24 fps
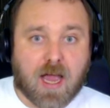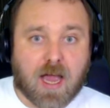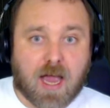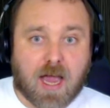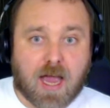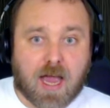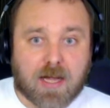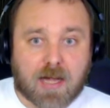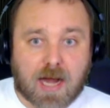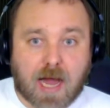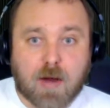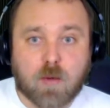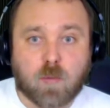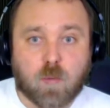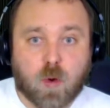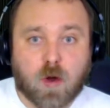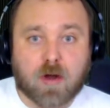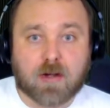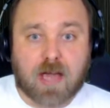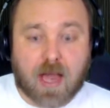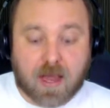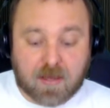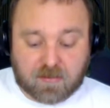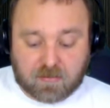and I
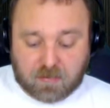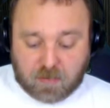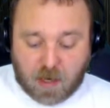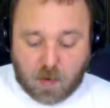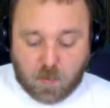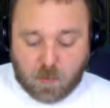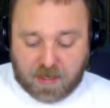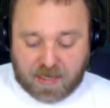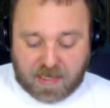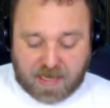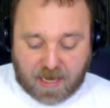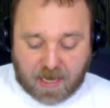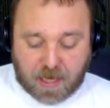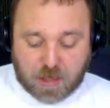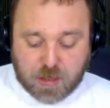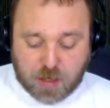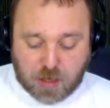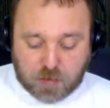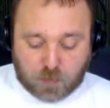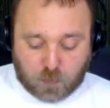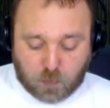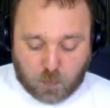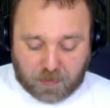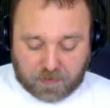want to get
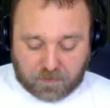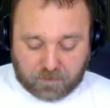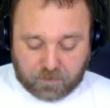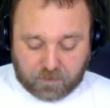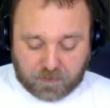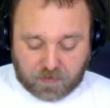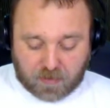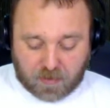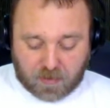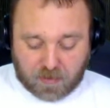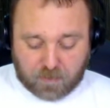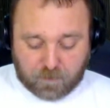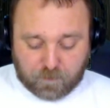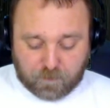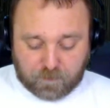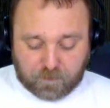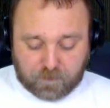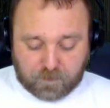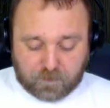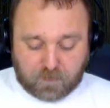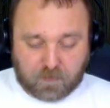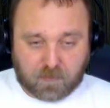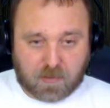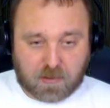another one
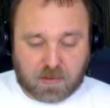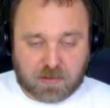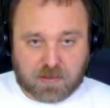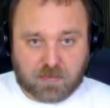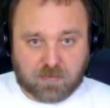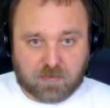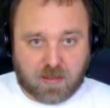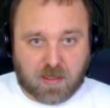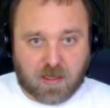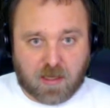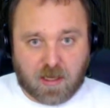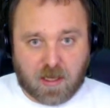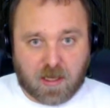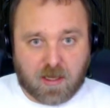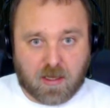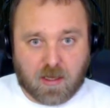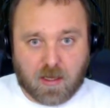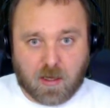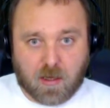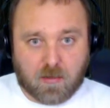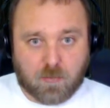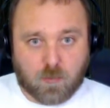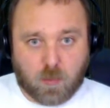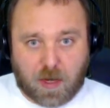because I've got
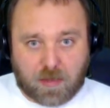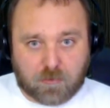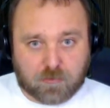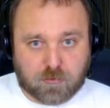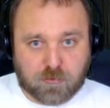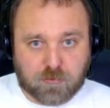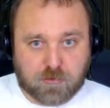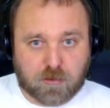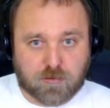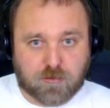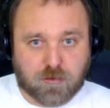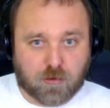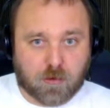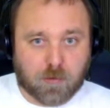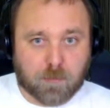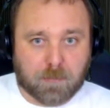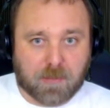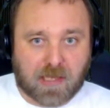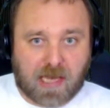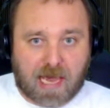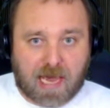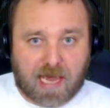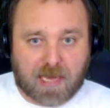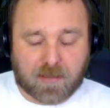a Western Digital
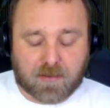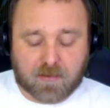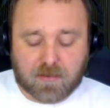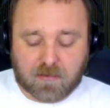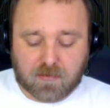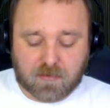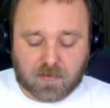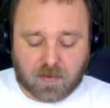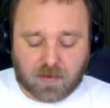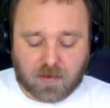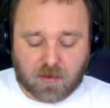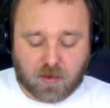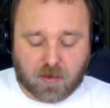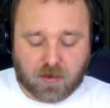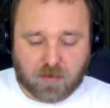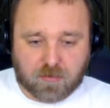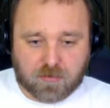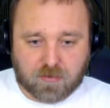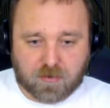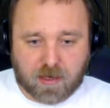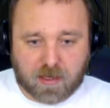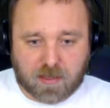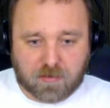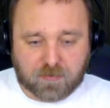Black hard
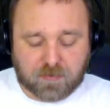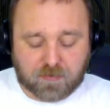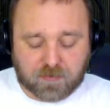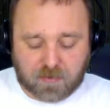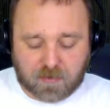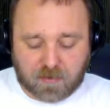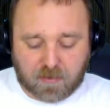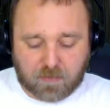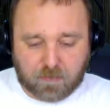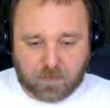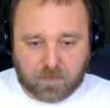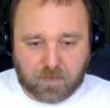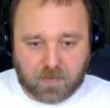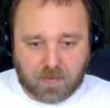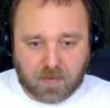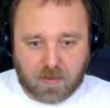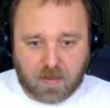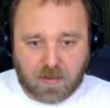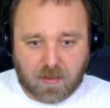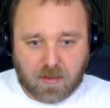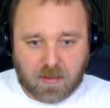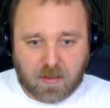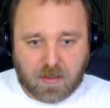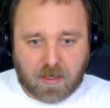drive, and
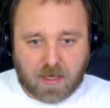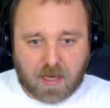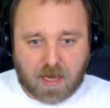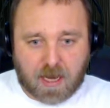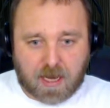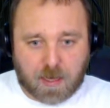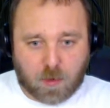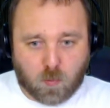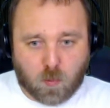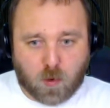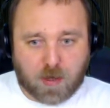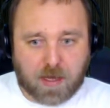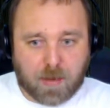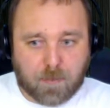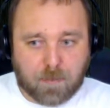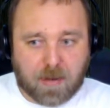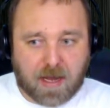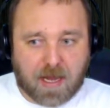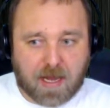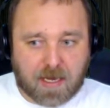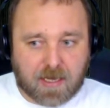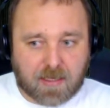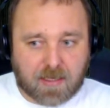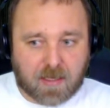I want to
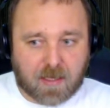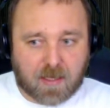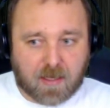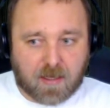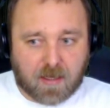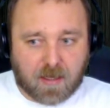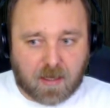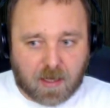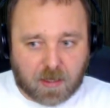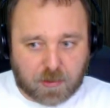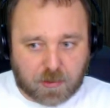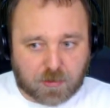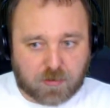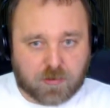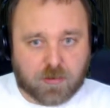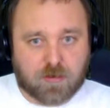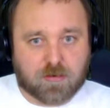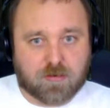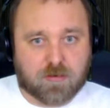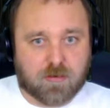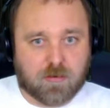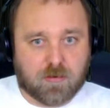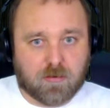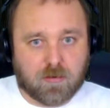buy an
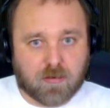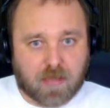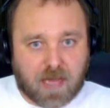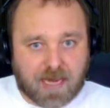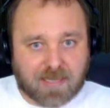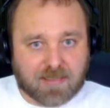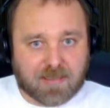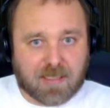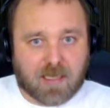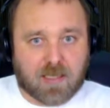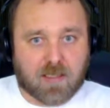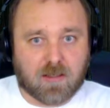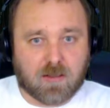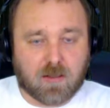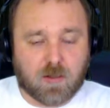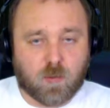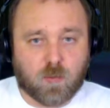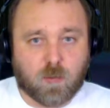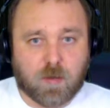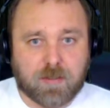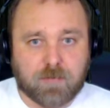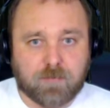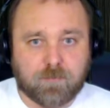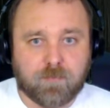additional identical
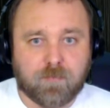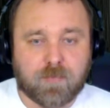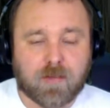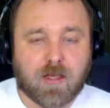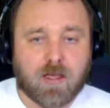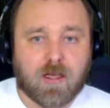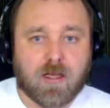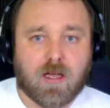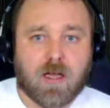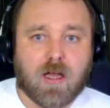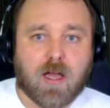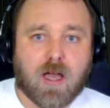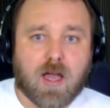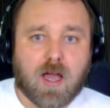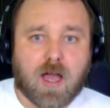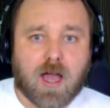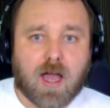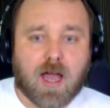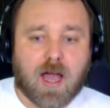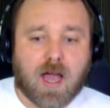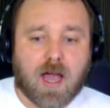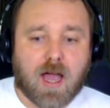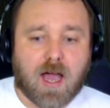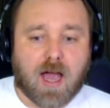one.
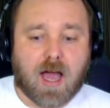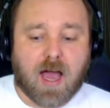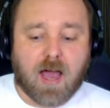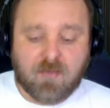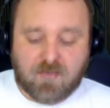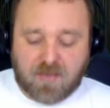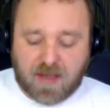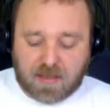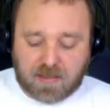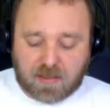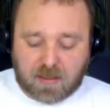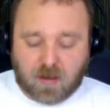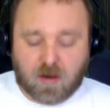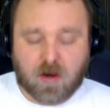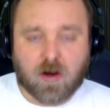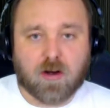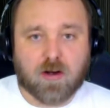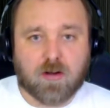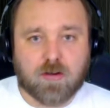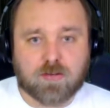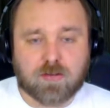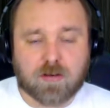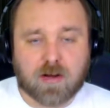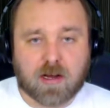I've had that
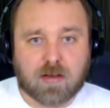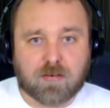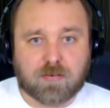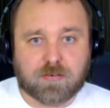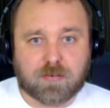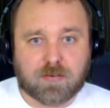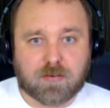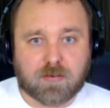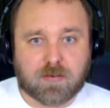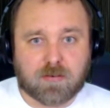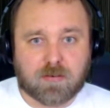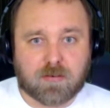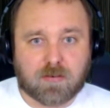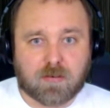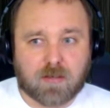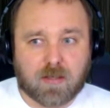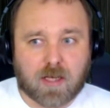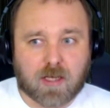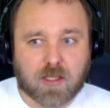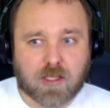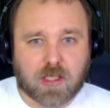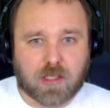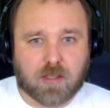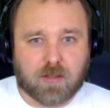hard drive for
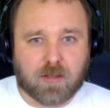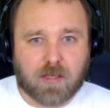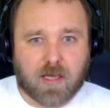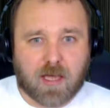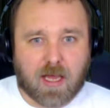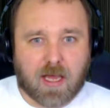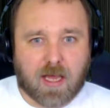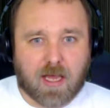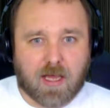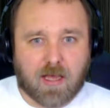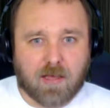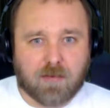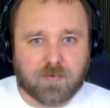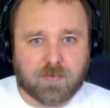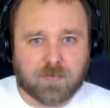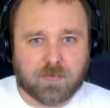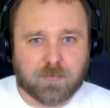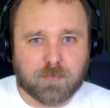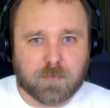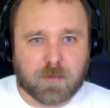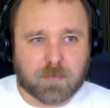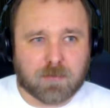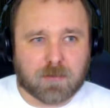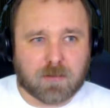a year and a half,
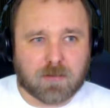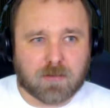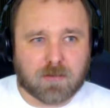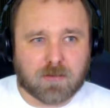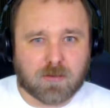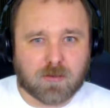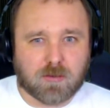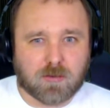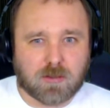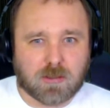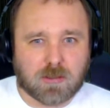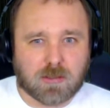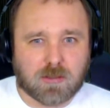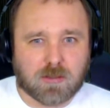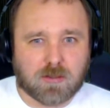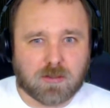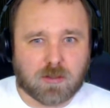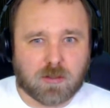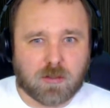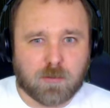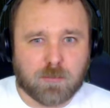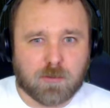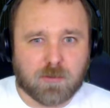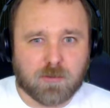maybe 2 years
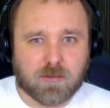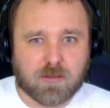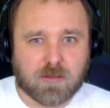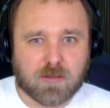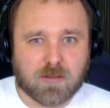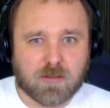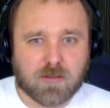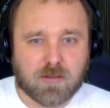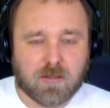almost.